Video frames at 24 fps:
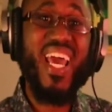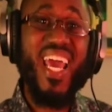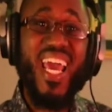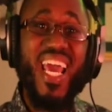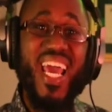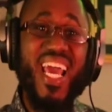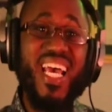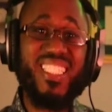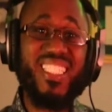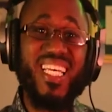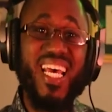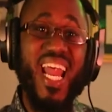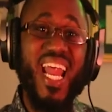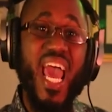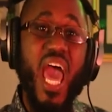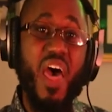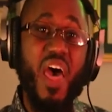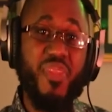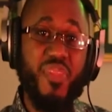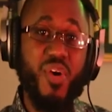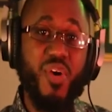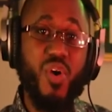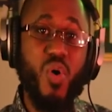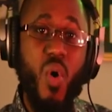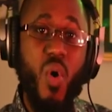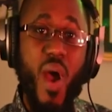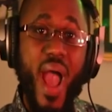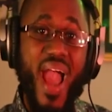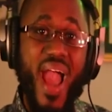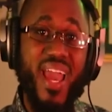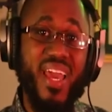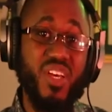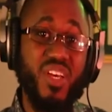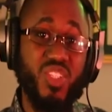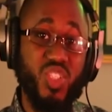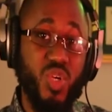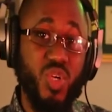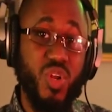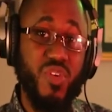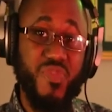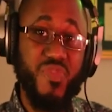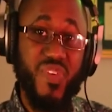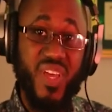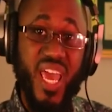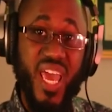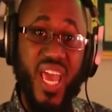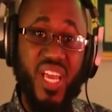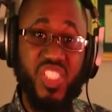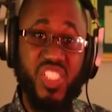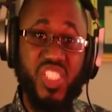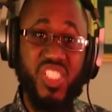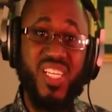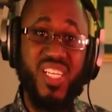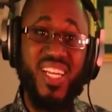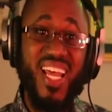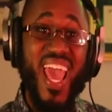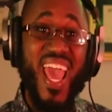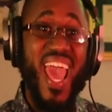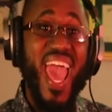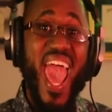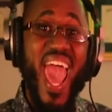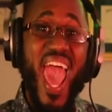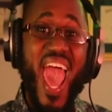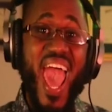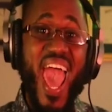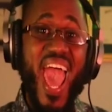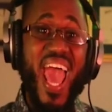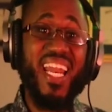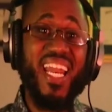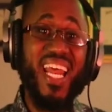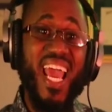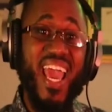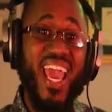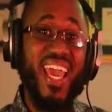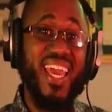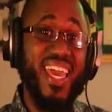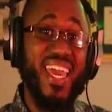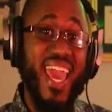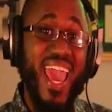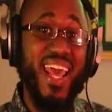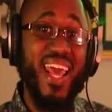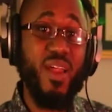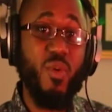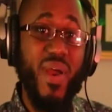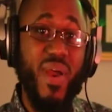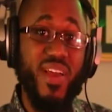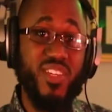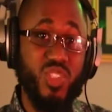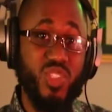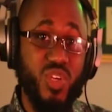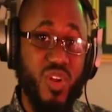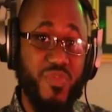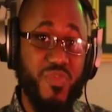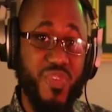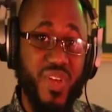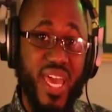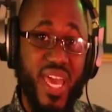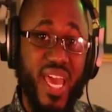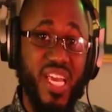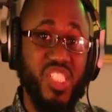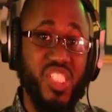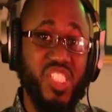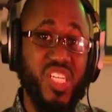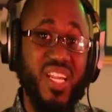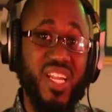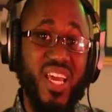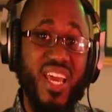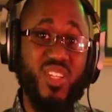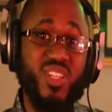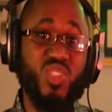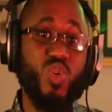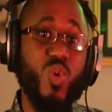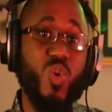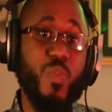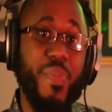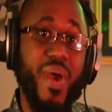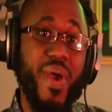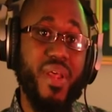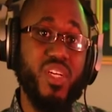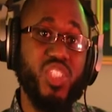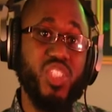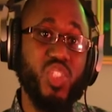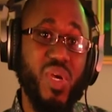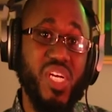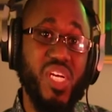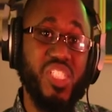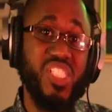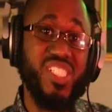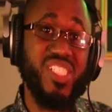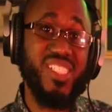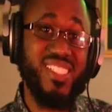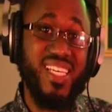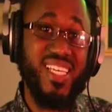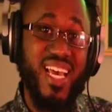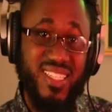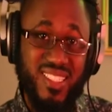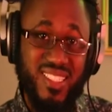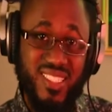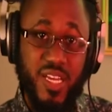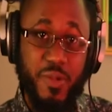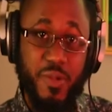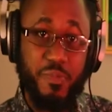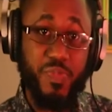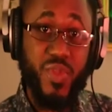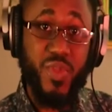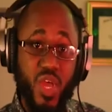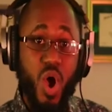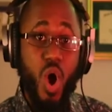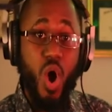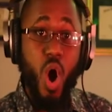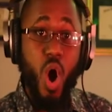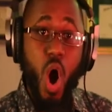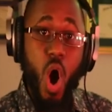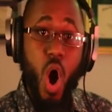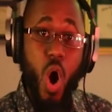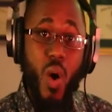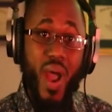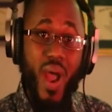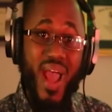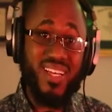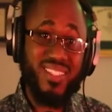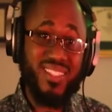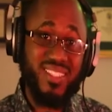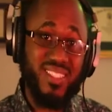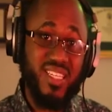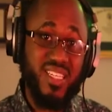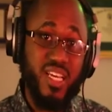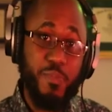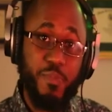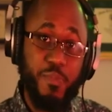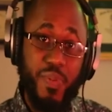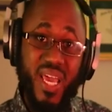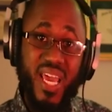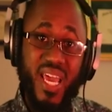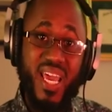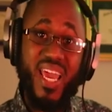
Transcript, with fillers: is an ethical hacking certification and a gateway certification into penetration testing. OSCP